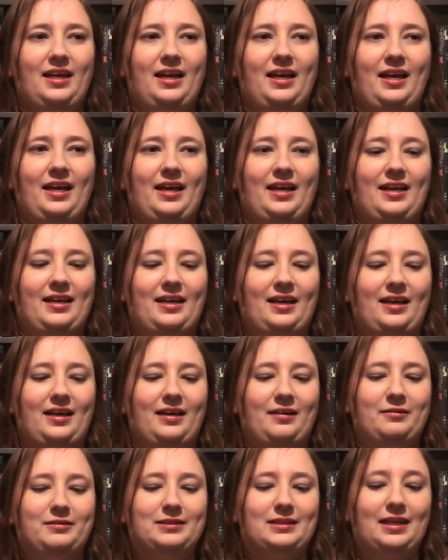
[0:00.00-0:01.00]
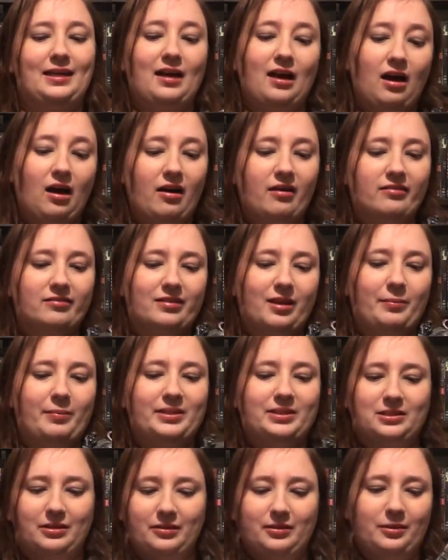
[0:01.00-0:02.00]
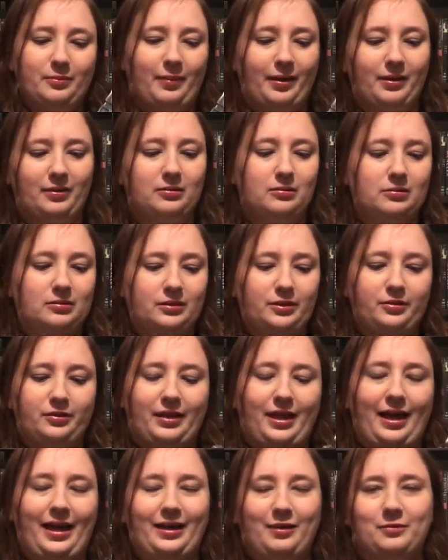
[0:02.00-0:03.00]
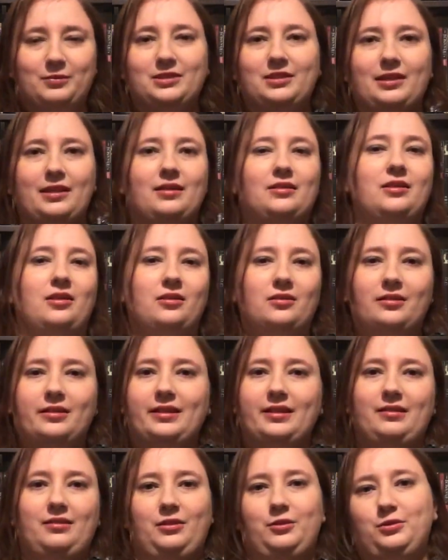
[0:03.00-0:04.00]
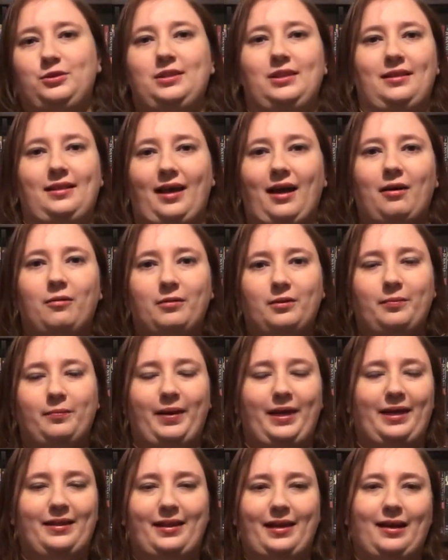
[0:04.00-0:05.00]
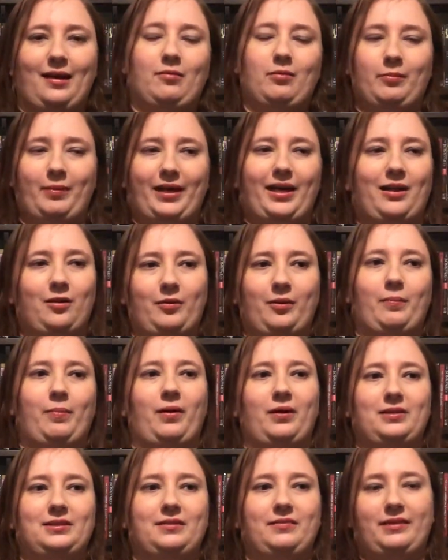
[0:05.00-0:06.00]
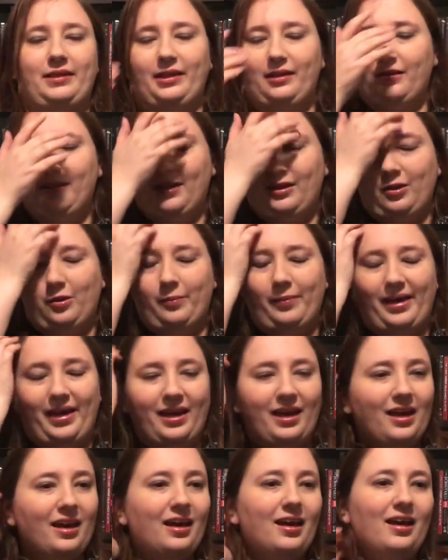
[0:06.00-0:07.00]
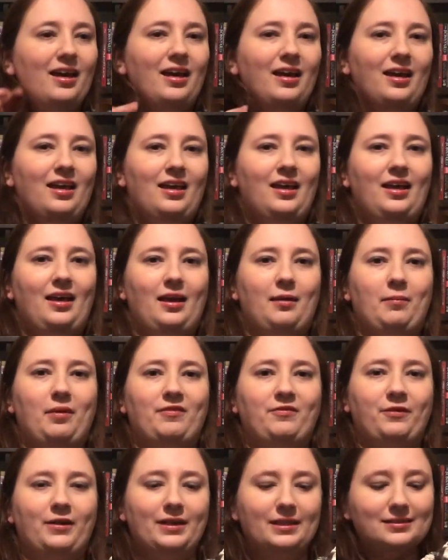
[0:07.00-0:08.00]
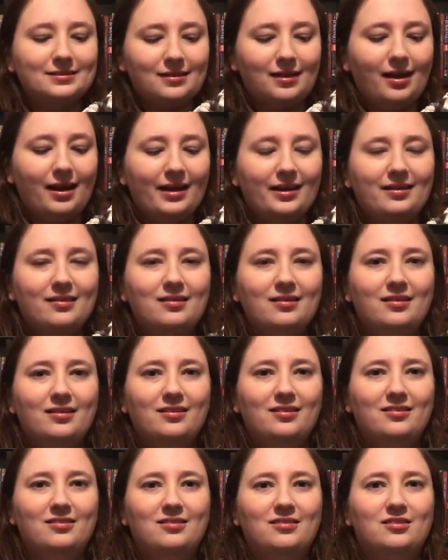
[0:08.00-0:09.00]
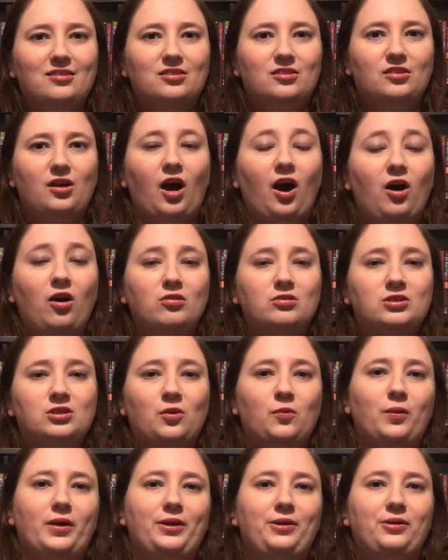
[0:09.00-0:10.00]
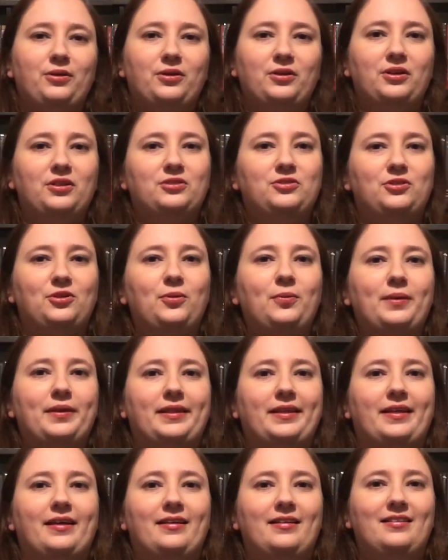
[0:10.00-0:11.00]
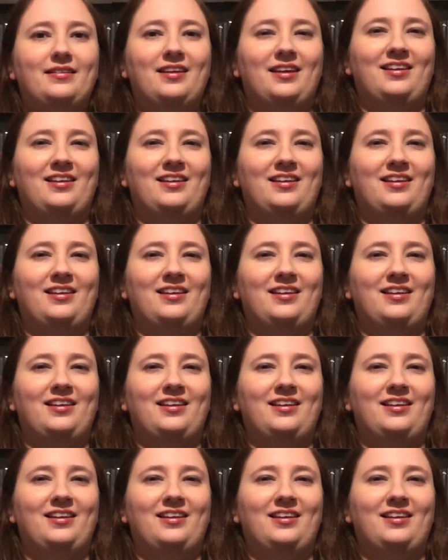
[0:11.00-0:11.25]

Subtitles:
and I was like, oh, let me show you my cool new thing, which they're totally used to that with me. They come to my Halloween parties every year. They know me. And my friend is like, oh, so what are you going to do with it?